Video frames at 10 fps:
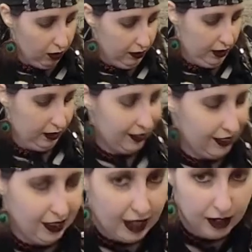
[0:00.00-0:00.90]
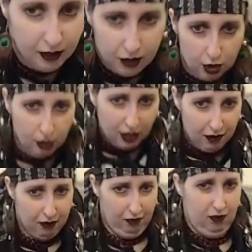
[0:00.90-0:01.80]
of a Zen
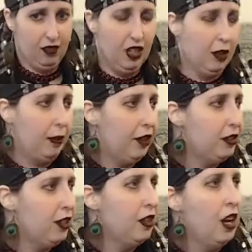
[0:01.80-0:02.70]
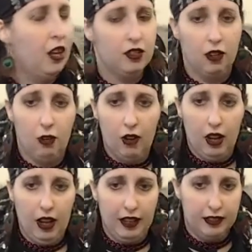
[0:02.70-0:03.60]
shooting posture. So
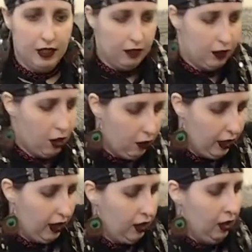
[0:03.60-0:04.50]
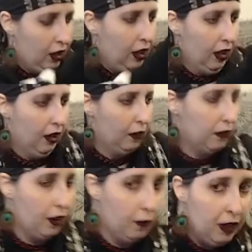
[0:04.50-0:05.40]
instead of going
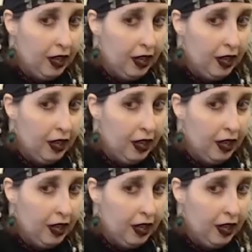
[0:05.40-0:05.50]
from